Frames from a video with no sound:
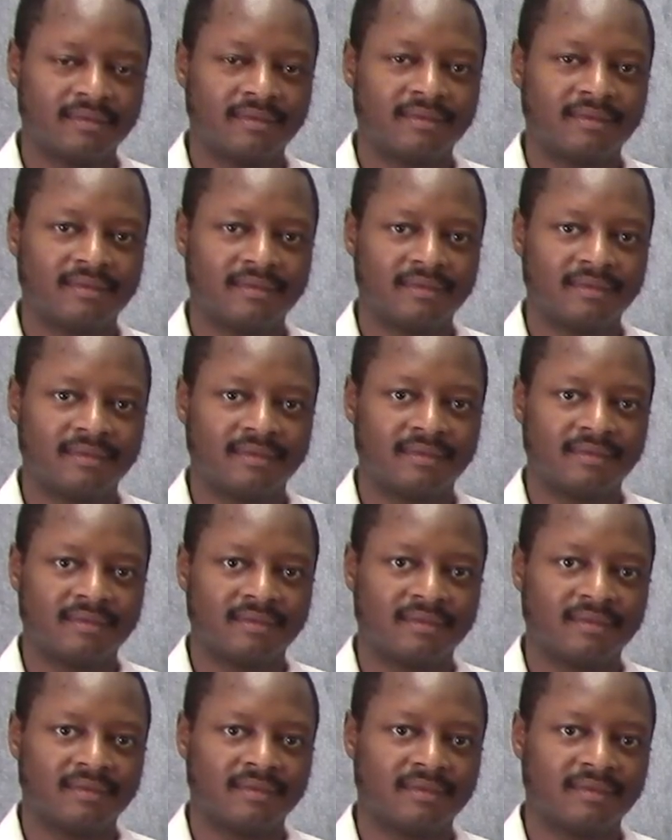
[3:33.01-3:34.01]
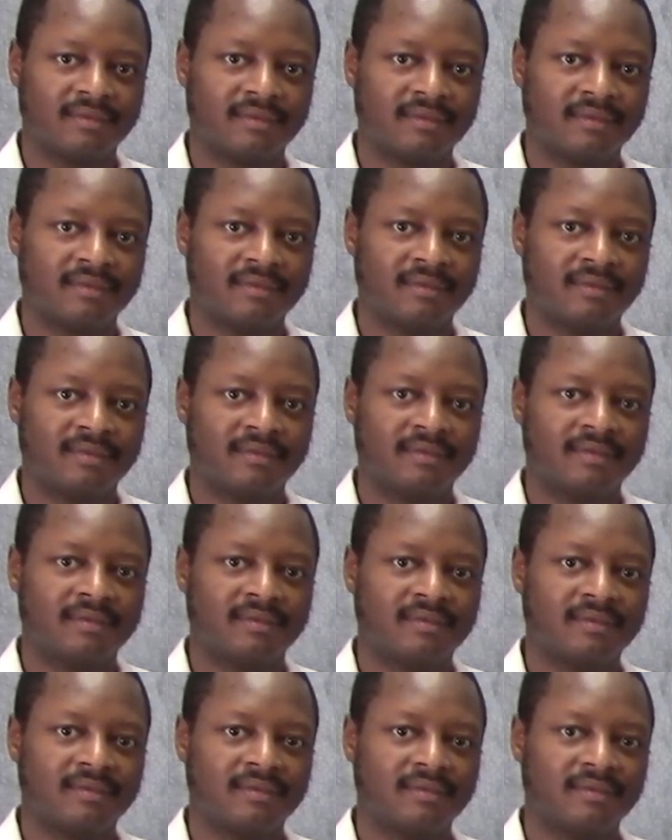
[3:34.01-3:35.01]

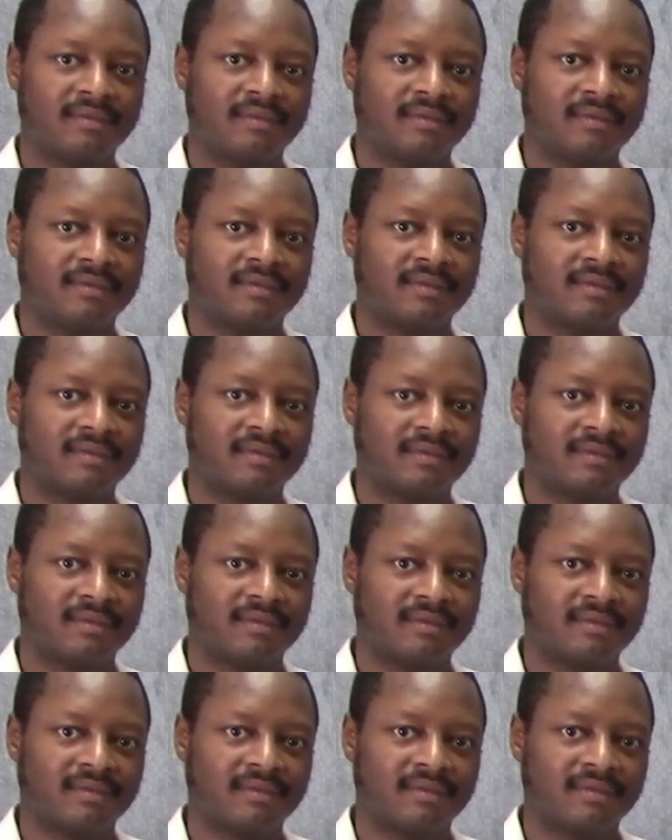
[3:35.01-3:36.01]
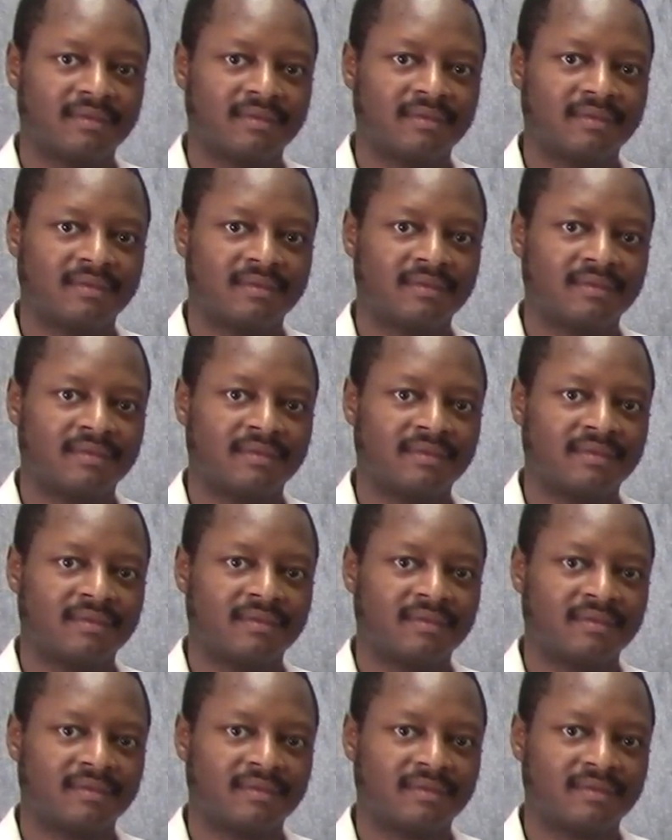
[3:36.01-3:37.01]

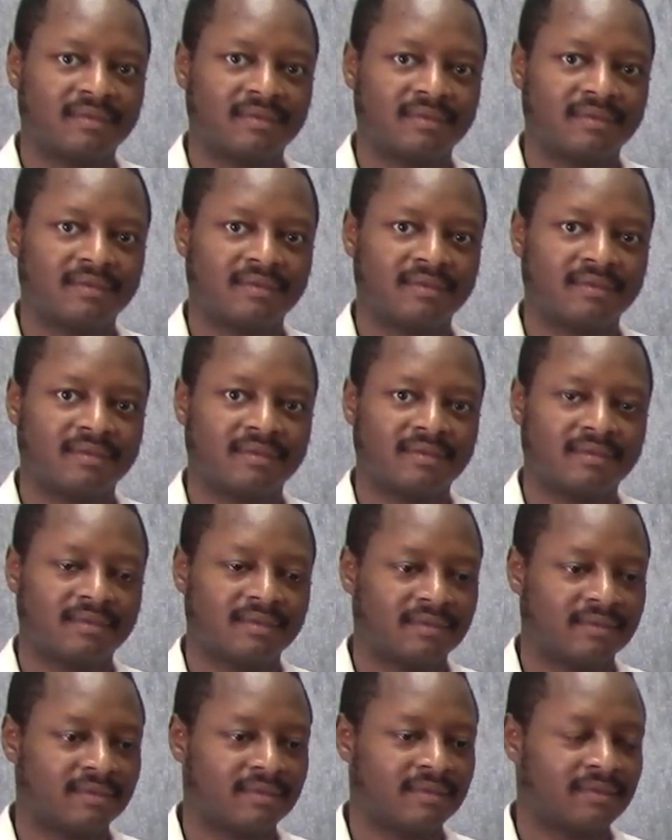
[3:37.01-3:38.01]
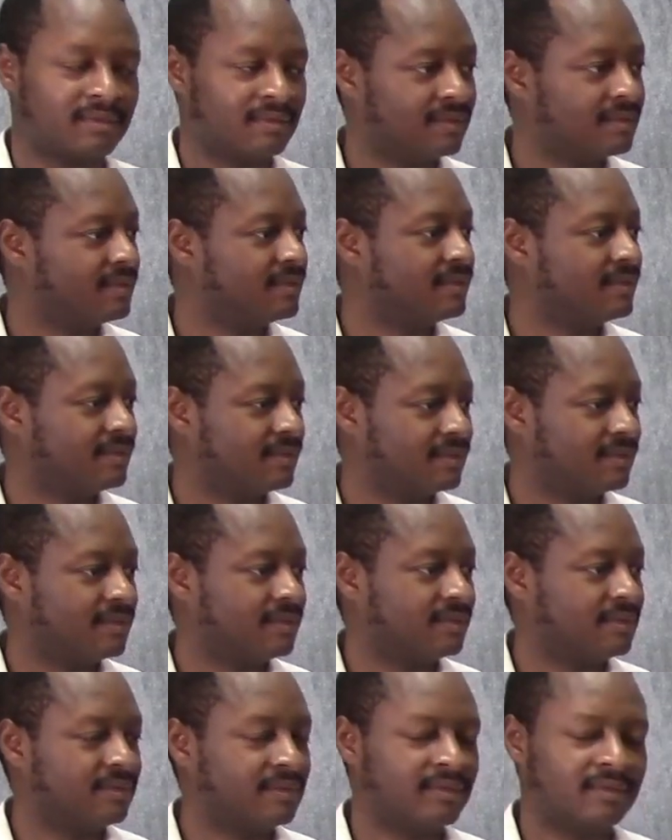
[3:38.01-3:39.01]

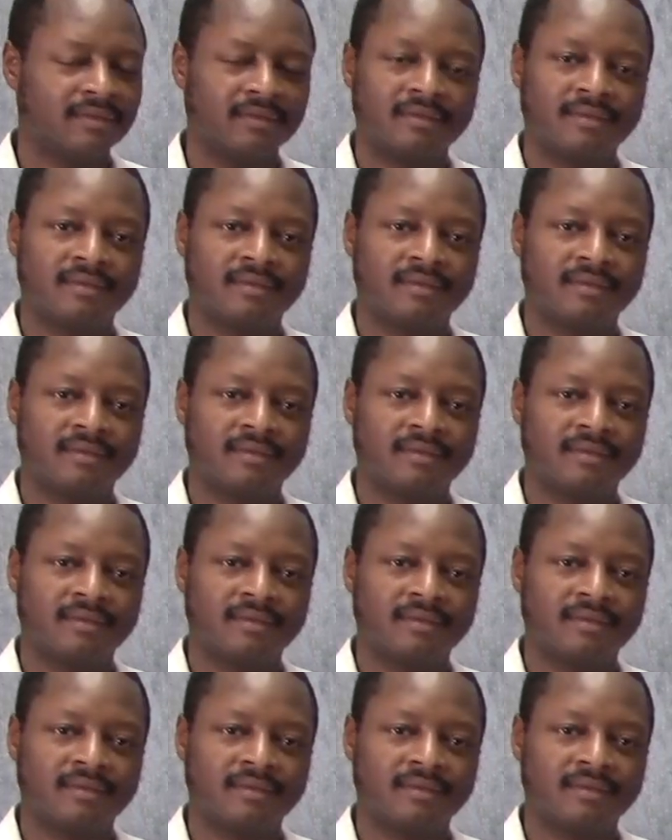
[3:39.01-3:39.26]
This person isn't speaking.